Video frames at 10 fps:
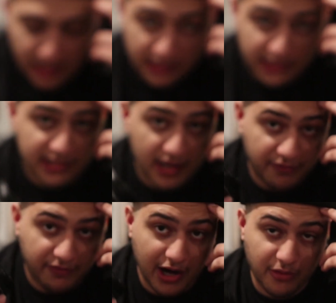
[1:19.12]
This is a
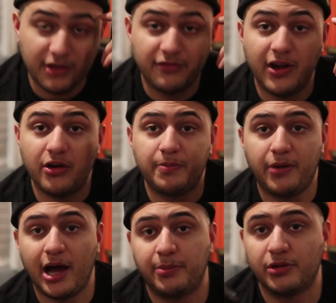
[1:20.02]
very, very
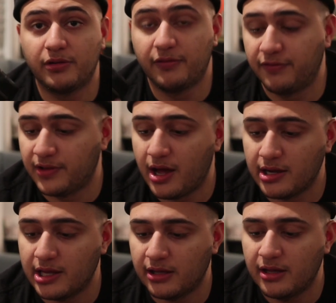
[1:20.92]
popular
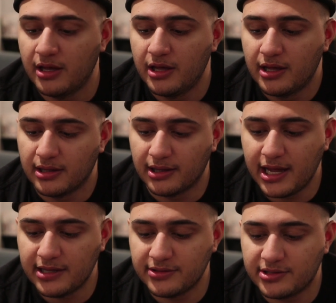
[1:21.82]
vlogging
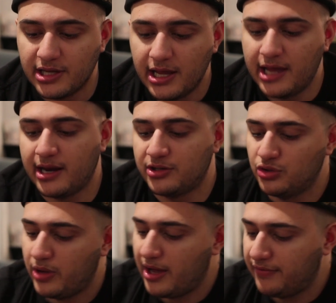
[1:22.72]
lens, and I
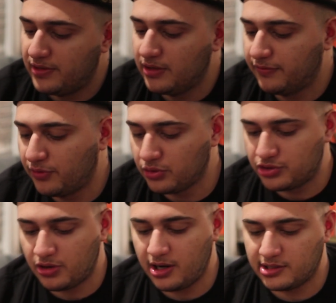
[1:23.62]
do have the
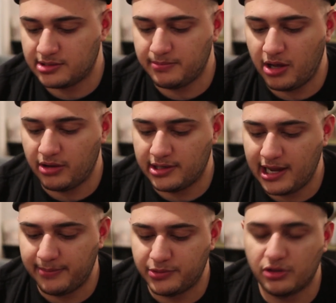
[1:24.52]
Voltrox mount
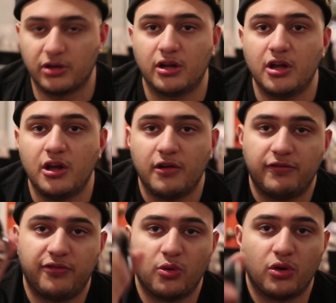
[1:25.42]
adapter
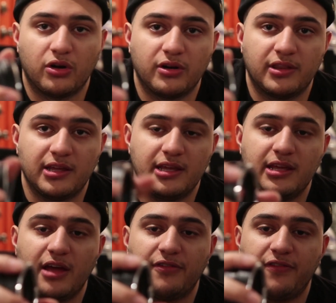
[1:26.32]
for the
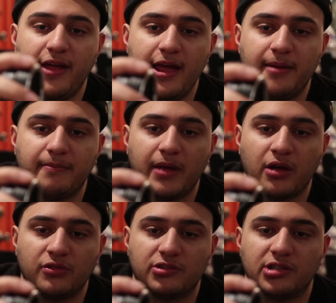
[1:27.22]
EFM
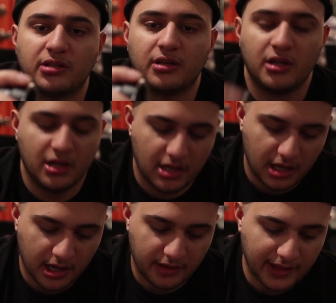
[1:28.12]
mount,
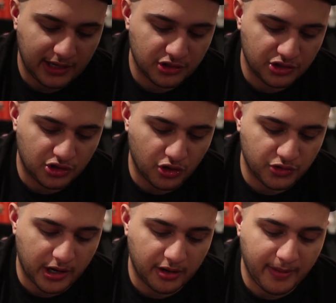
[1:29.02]
and that just goes
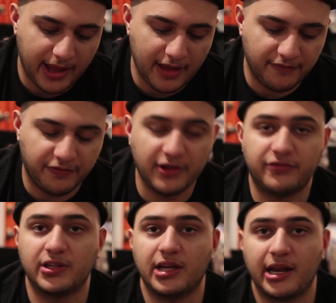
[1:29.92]
right on my M50.